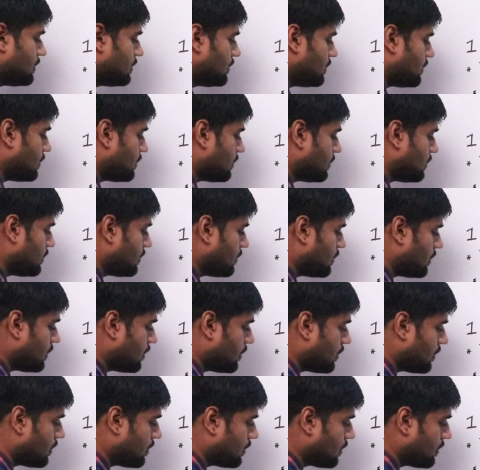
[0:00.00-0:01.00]

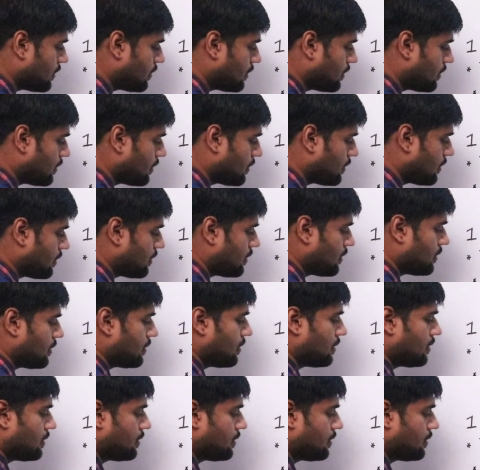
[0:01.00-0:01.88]
(no one is talking)